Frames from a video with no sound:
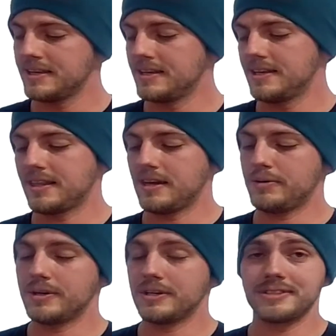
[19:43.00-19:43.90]
that
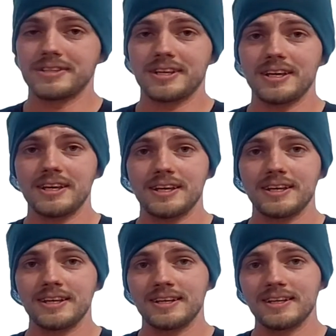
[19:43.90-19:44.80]
was
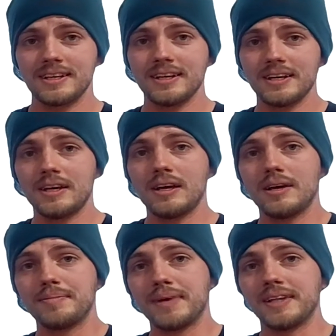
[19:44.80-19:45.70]

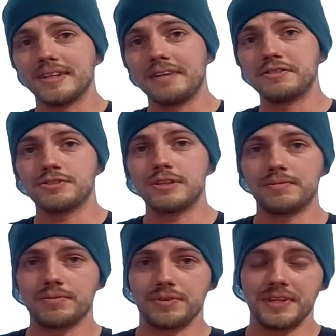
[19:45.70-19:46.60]
my live stream
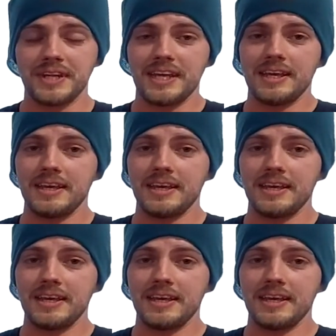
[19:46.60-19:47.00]
for the day.